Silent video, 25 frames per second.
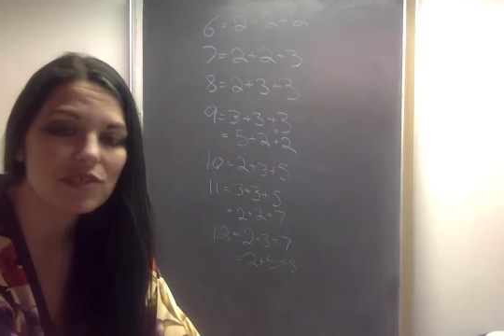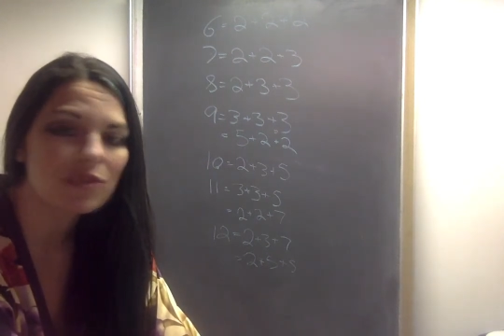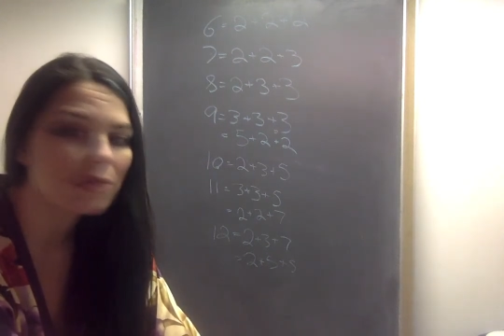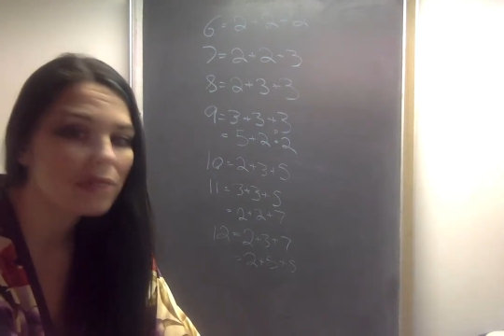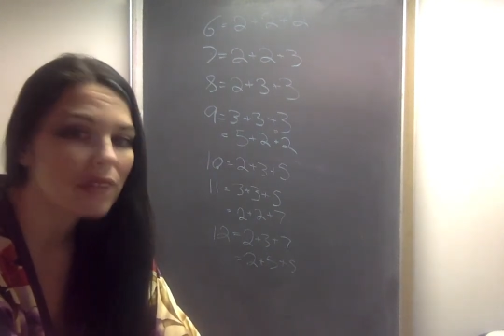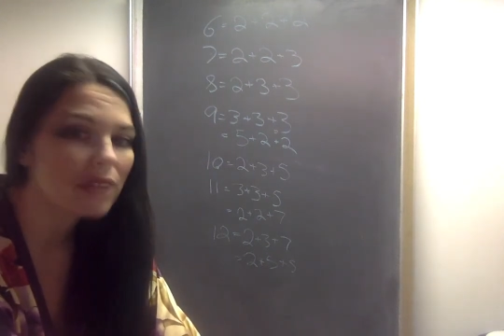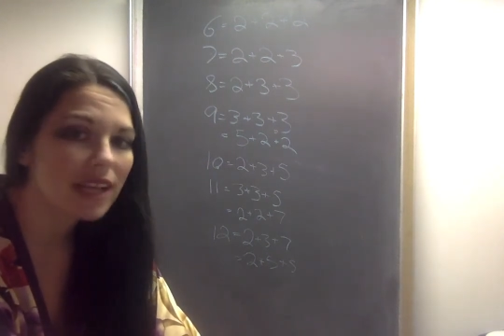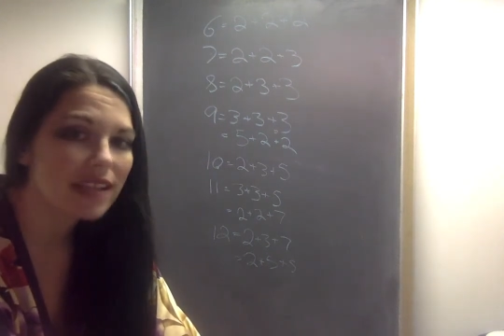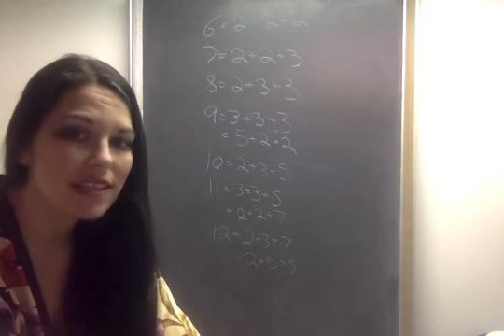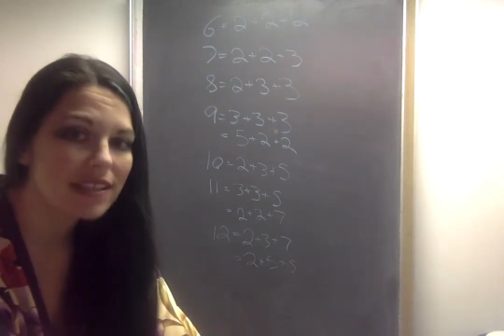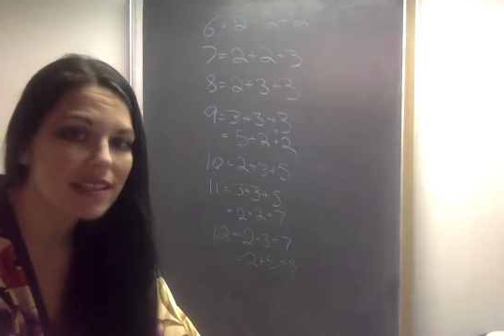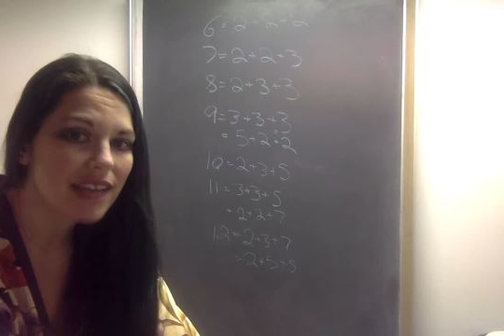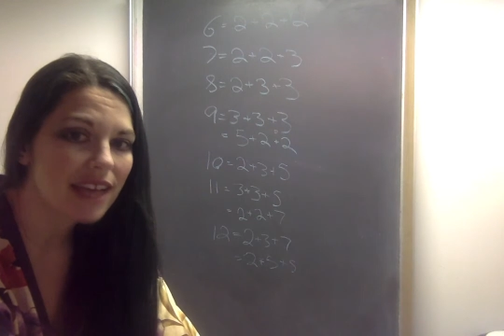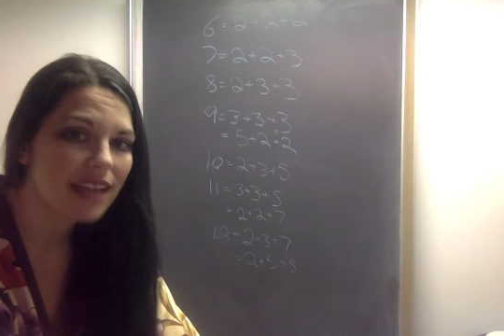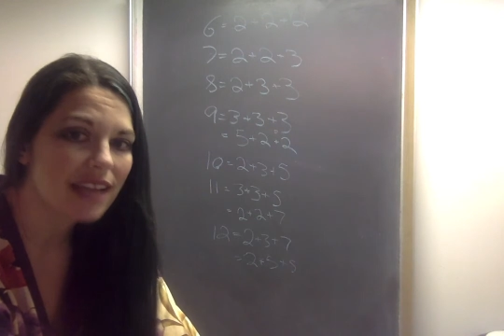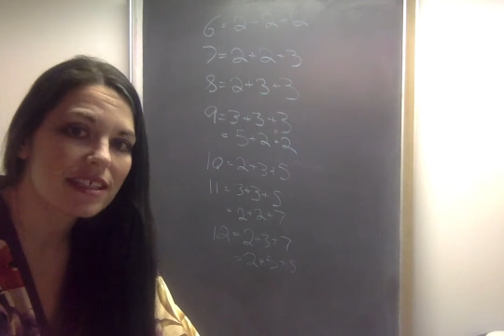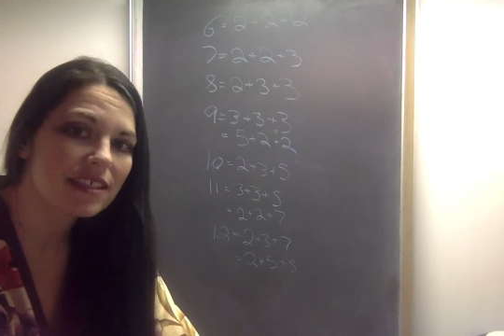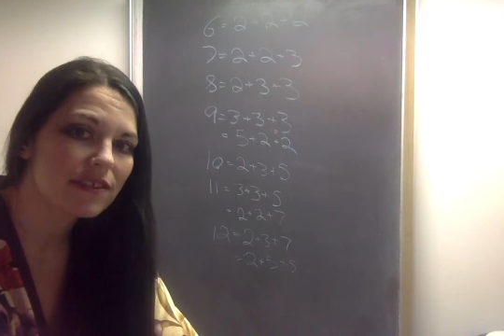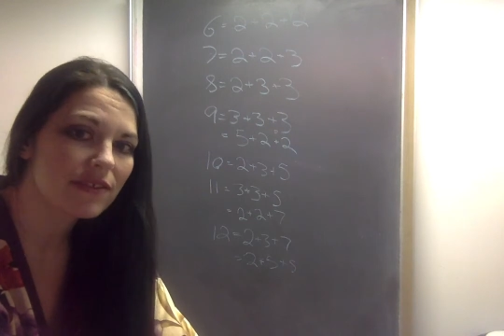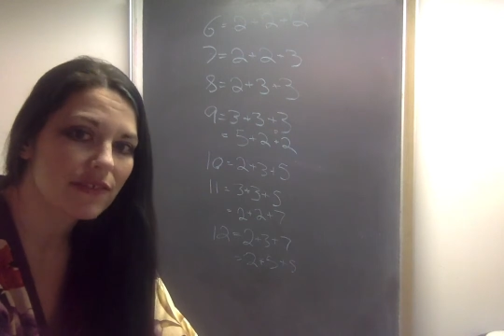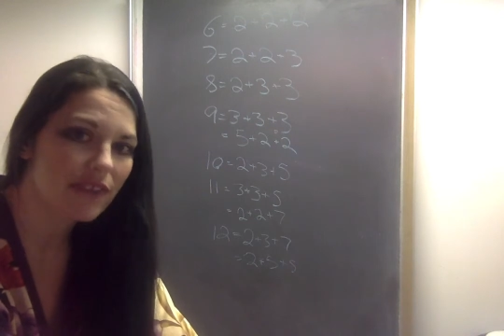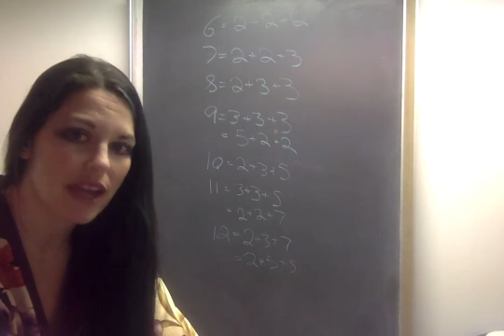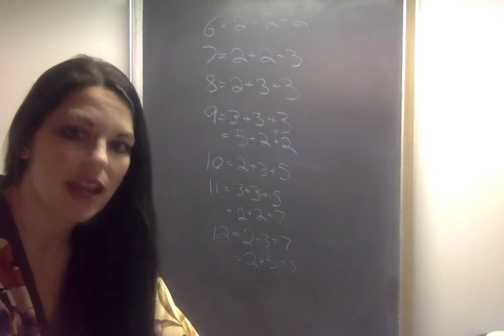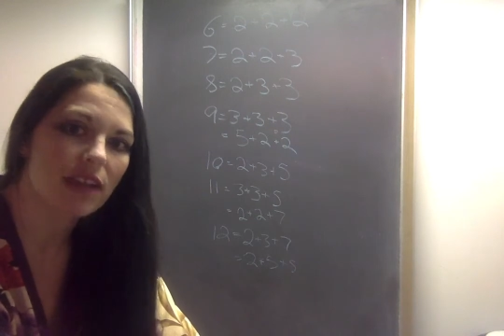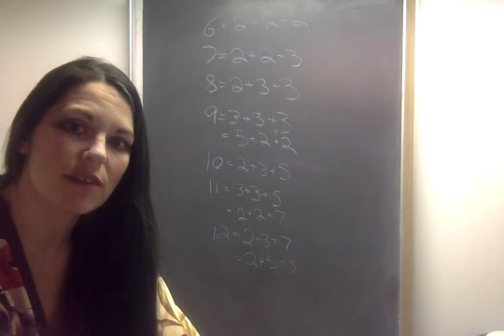we're not
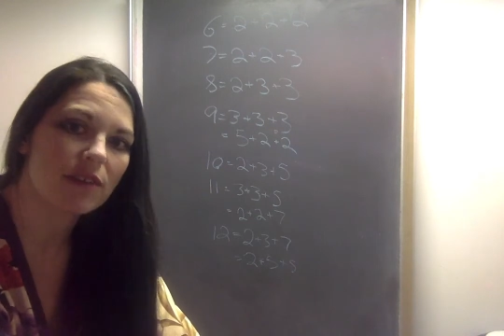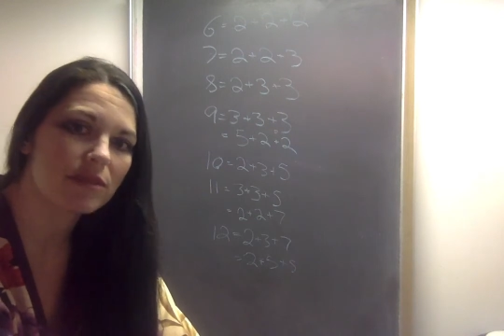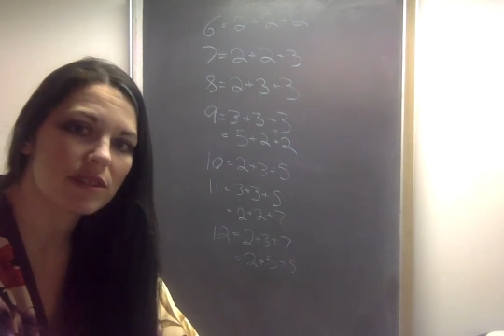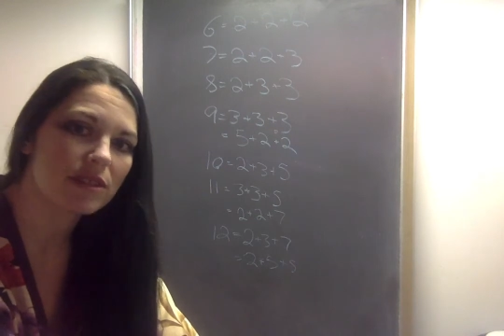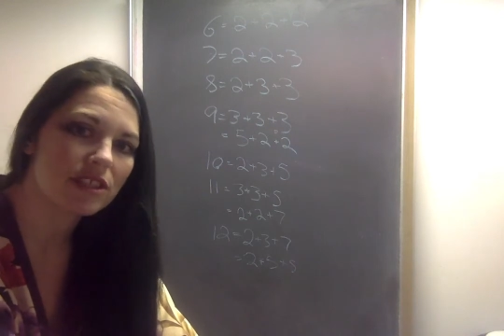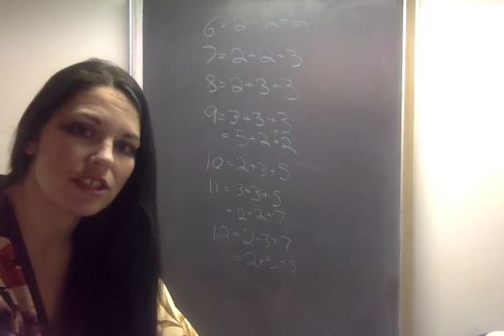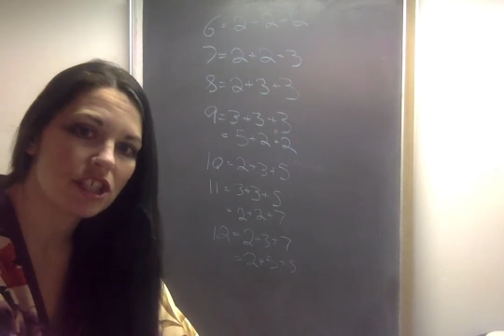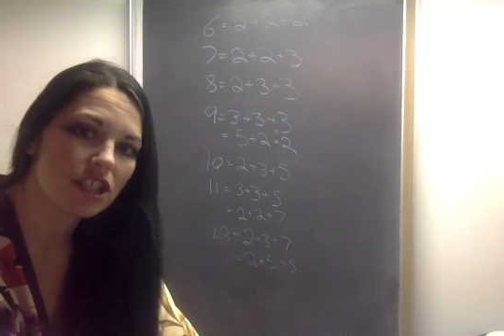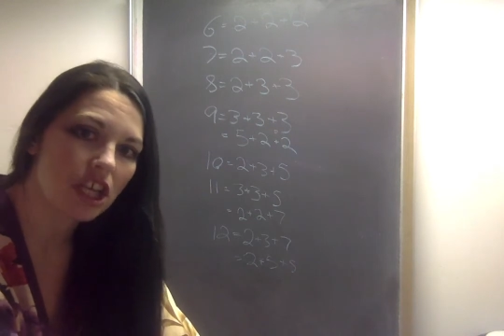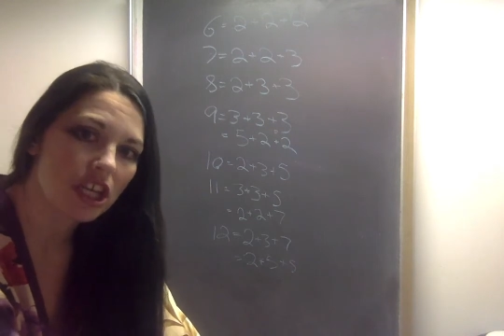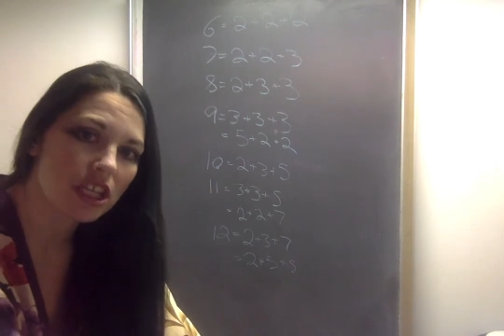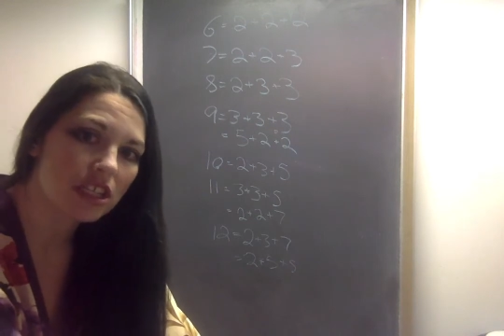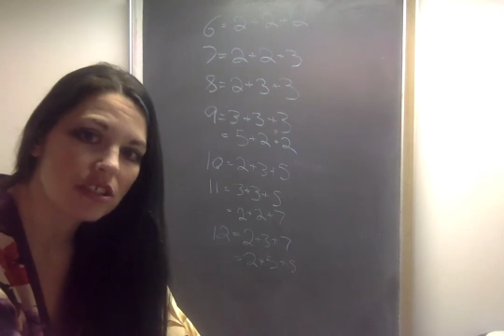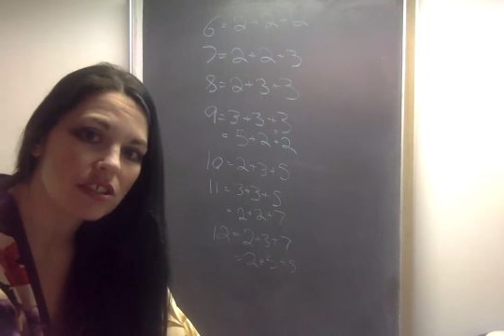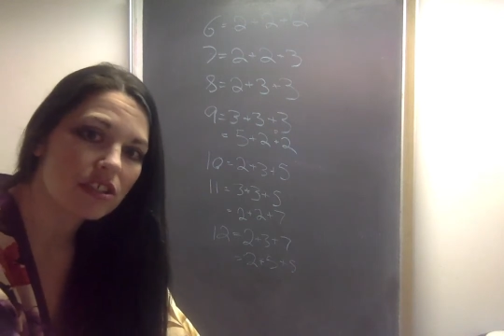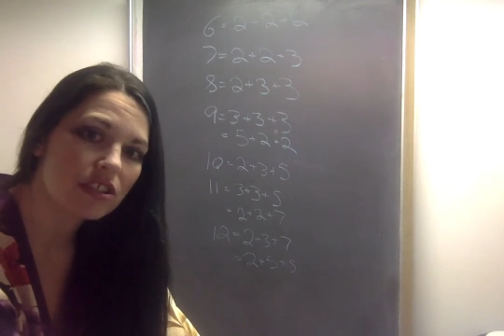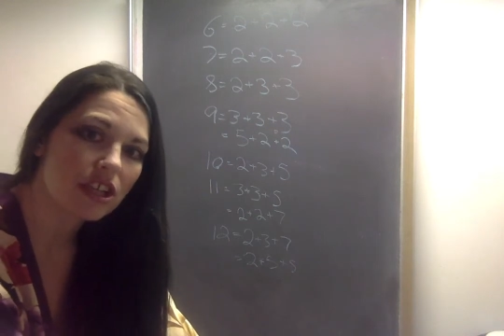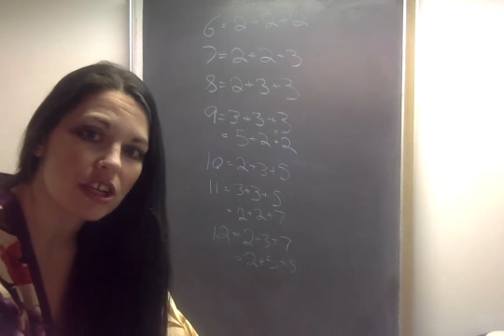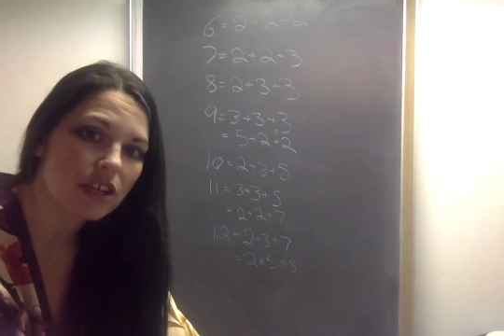satisfied with just